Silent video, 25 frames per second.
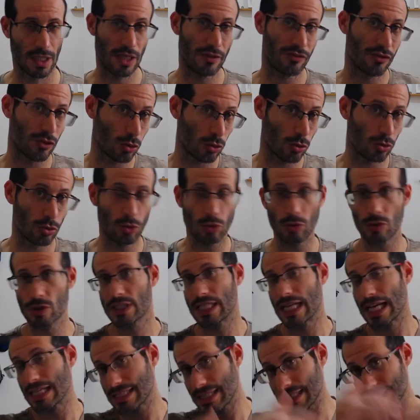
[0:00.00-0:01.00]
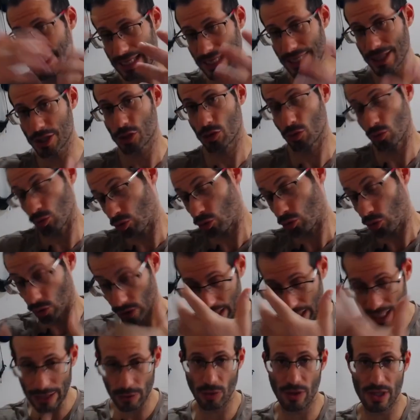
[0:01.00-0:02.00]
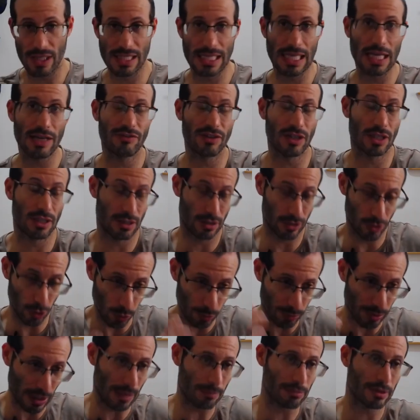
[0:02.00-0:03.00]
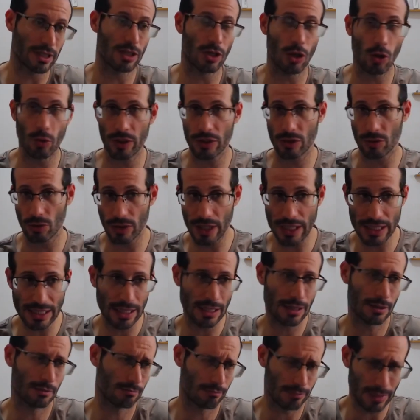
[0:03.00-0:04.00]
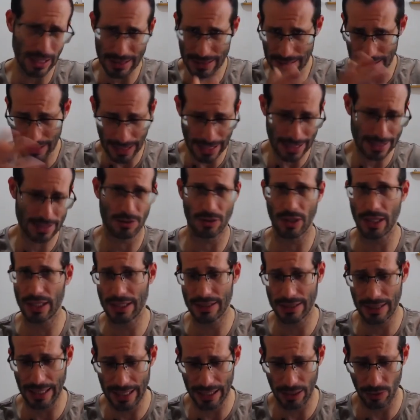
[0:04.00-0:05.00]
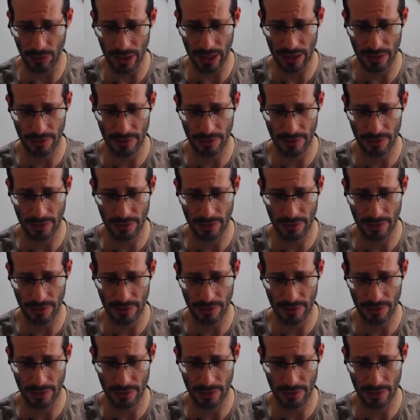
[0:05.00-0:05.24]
you used SSH to connect to the server, you probably know it already, but let's run it anyway.